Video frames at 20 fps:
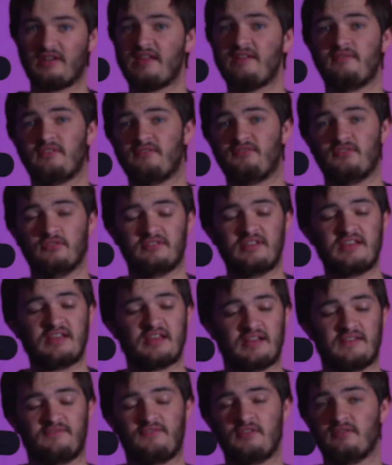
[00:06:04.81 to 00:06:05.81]
And even if you
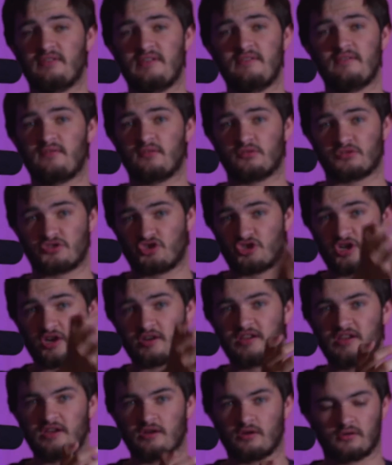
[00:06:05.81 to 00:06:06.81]
did, even if it was
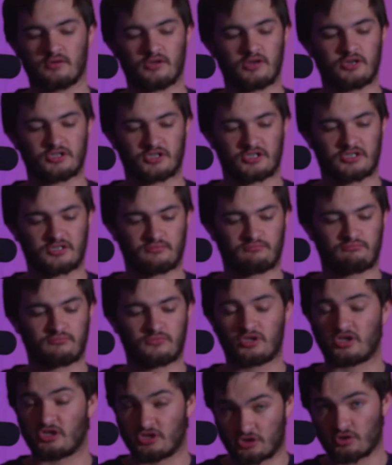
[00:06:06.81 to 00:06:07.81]
chunkier or larger
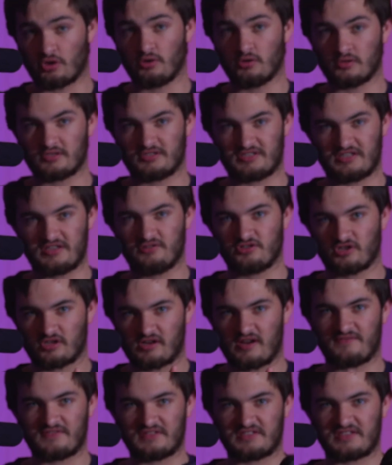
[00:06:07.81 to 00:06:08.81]
controllers that you took
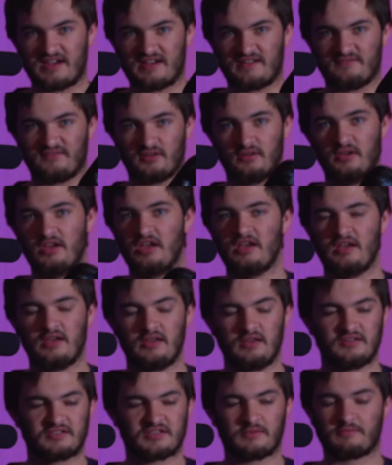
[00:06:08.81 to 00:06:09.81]
off the side of
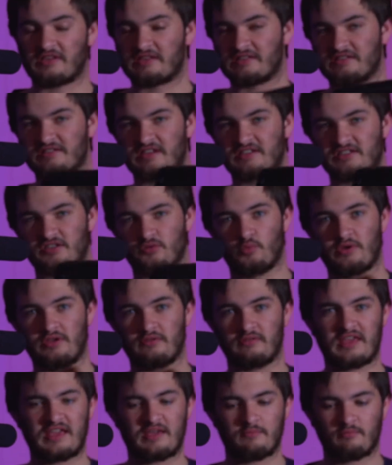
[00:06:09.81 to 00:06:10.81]
something the size of the Wii
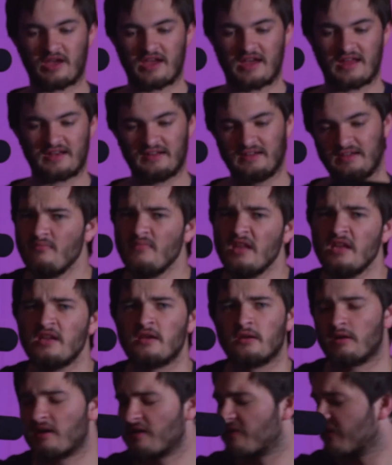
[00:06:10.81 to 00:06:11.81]
U gamepad,
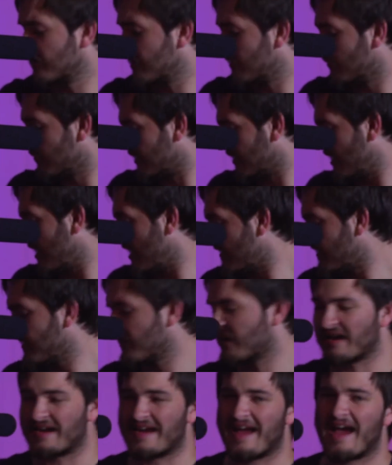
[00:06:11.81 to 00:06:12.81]
you know, I think
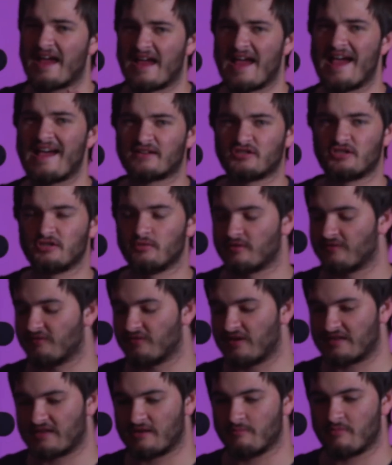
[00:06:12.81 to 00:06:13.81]
I actually would have
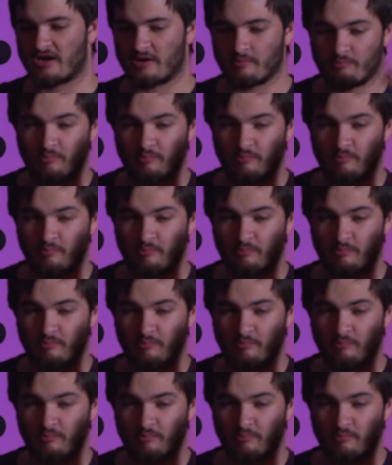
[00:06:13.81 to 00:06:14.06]
liked that better.